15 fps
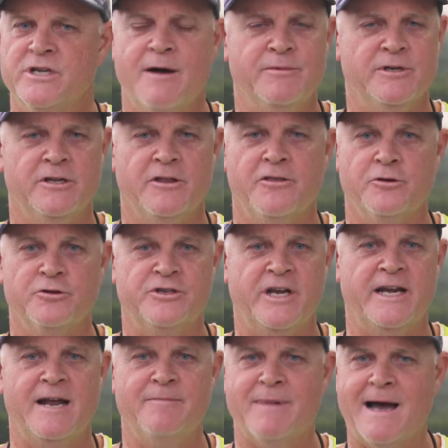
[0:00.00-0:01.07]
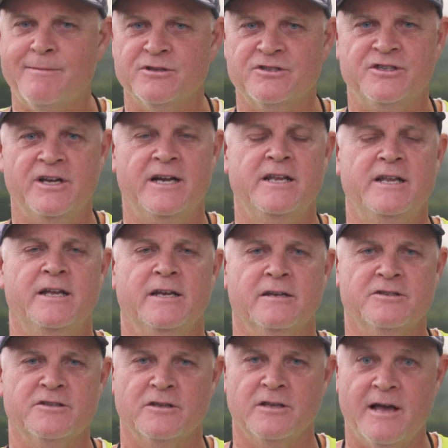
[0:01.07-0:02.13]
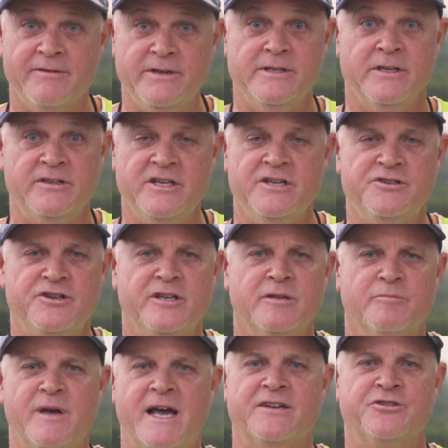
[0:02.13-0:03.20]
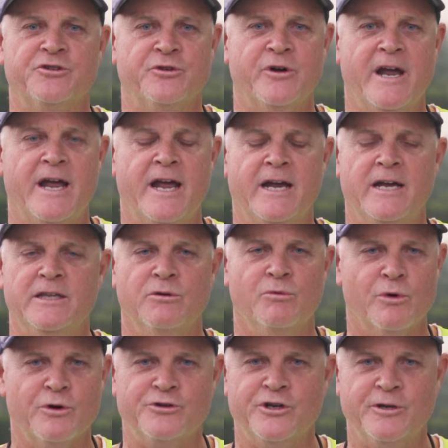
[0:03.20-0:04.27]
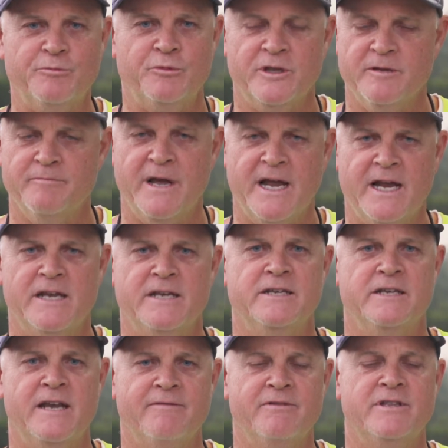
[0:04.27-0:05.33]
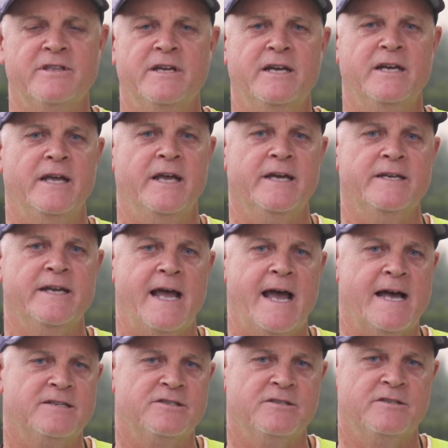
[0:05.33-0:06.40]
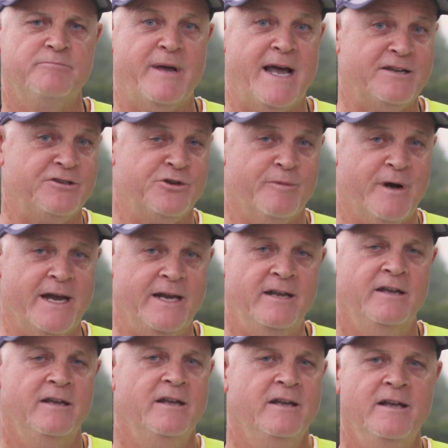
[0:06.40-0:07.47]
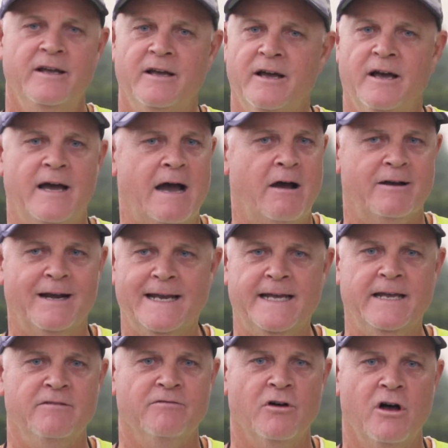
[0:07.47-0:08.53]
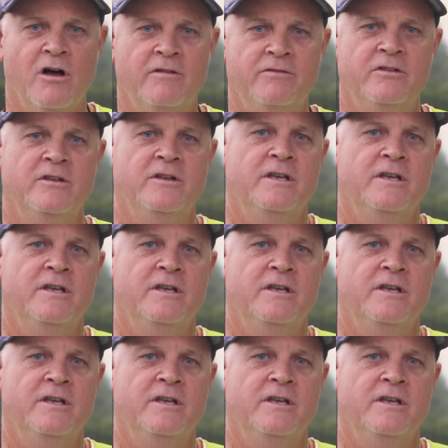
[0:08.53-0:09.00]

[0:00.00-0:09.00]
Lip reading: coming to the Thursday night Bible study and just loving the teaching, the Pastor Greg and the worship with the band and everything, and asked Pastor Mike, how can I get involved?